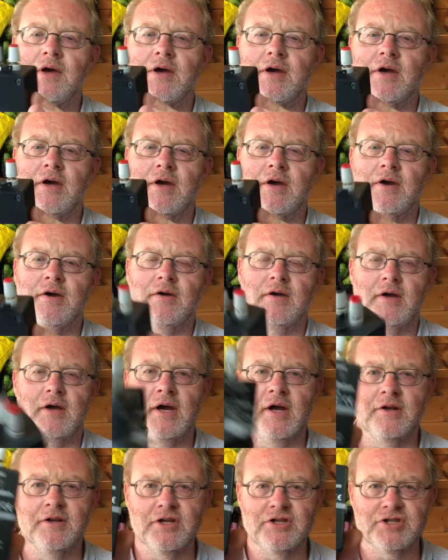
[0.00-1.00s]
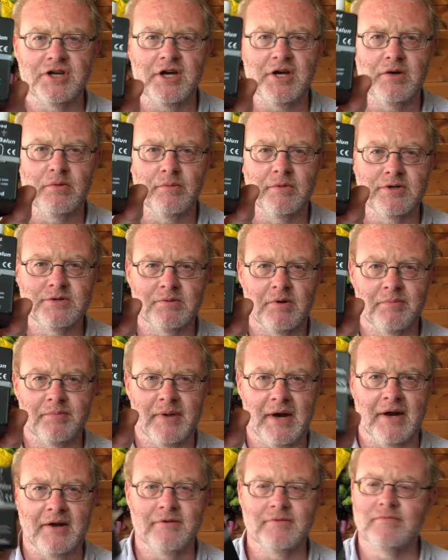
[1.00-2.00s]
LDG, one-to-one
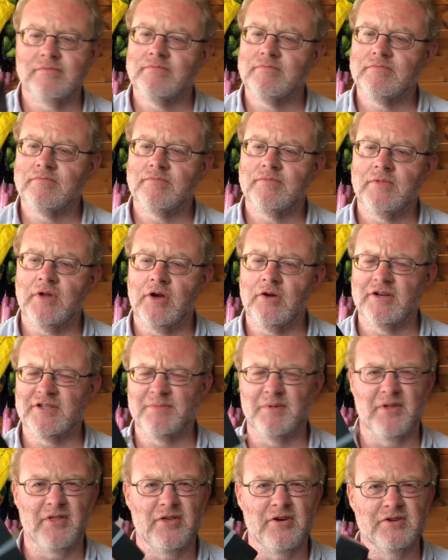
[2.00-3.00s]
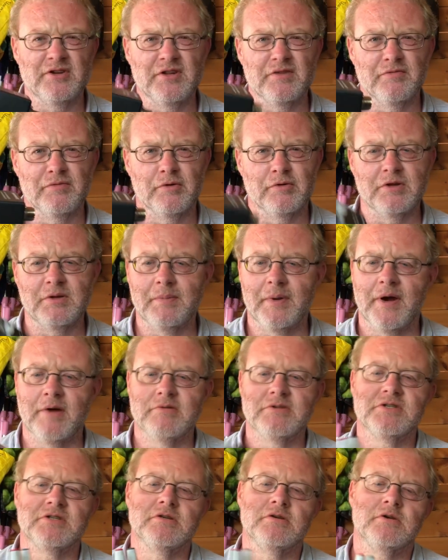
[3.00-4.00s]
balun. It costs about £30 to
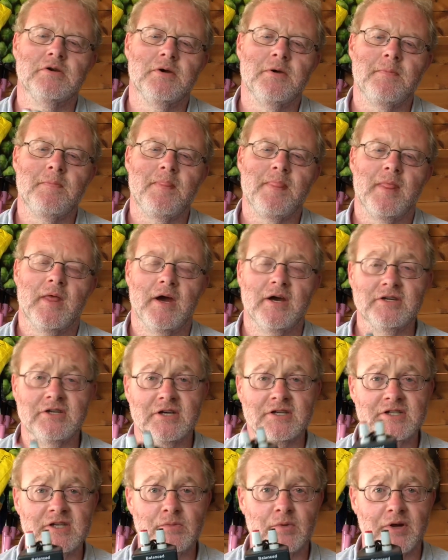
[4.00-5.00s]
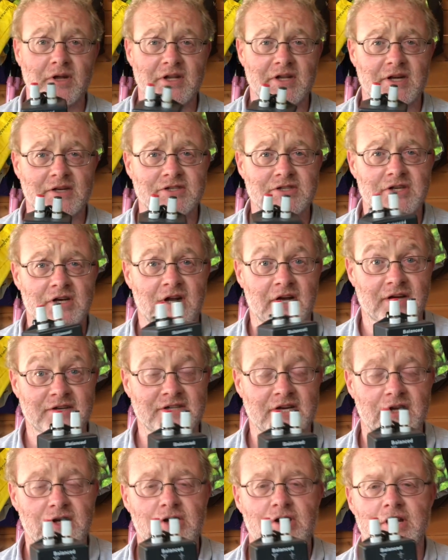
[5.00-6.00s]
£40. As you can see what it does here, like I
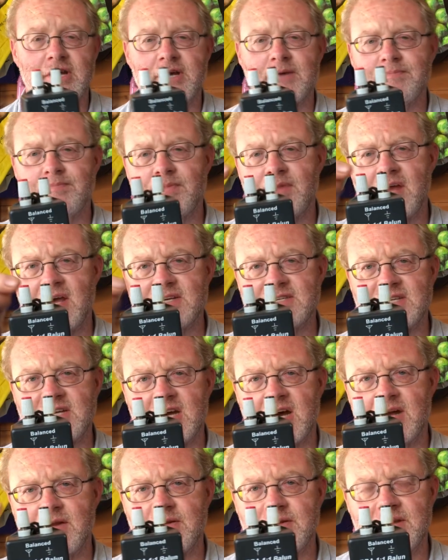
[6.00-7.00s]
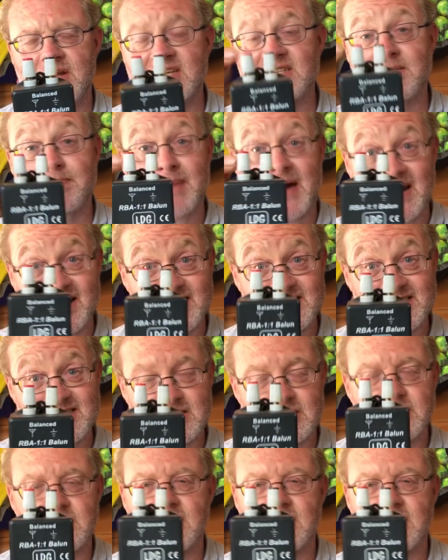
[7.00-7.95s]
said earlier, there's the balanced